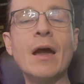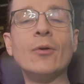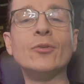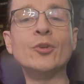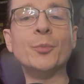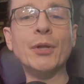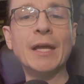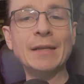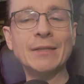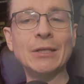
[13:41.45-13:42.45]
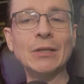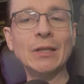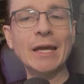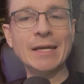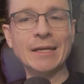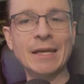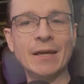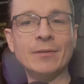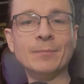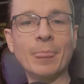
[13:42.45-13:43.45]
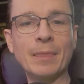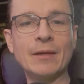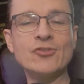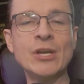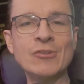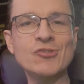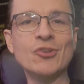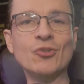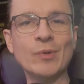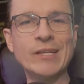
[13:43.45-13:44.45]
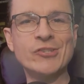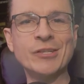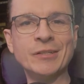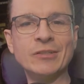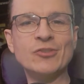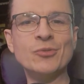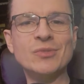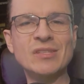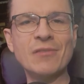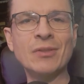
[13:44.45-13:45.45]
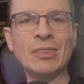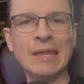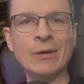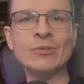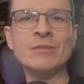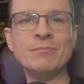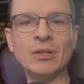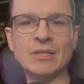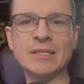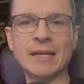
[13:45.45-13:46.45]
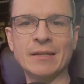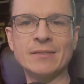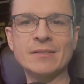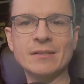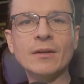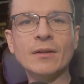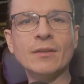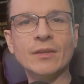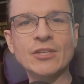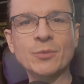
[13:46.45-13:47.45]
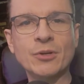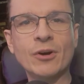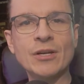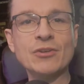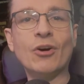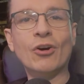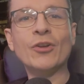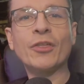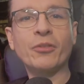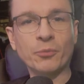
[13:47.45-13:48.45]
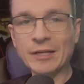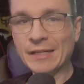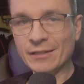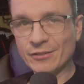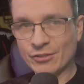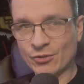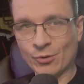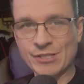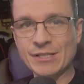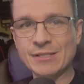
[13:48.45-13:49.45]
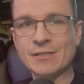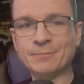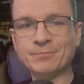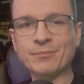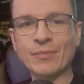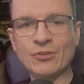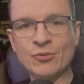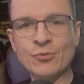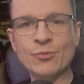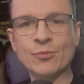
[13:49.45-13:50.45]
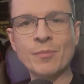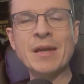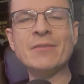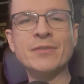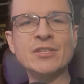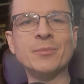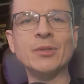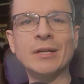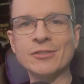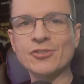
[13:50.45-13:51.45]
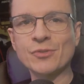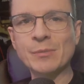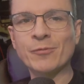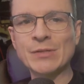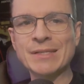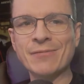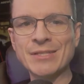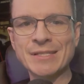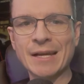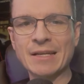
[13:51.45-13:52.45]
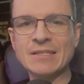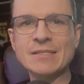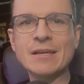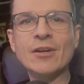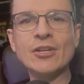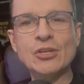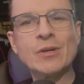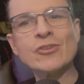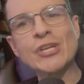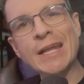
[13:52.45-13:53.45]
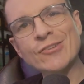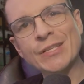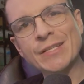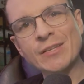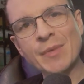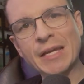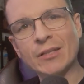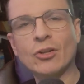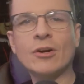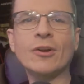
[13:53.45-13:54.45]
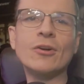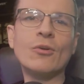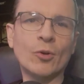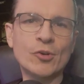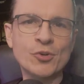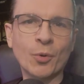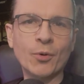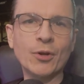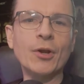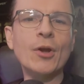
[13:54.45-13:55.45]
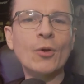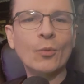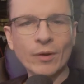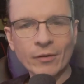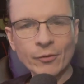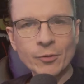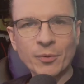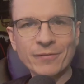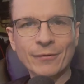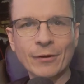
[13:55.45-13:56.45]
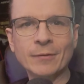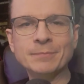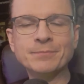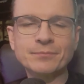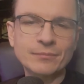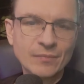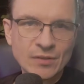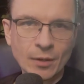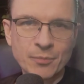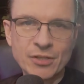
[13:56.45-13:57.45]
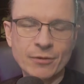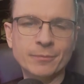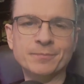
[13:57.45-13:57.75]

duplicate the delay again and change the duration to 7,000 milliseconds. This will cause all three sources to remain visible on stream for 7 seconds. You can change this to make it longer or shorter, whatever you prefer. It's up to you.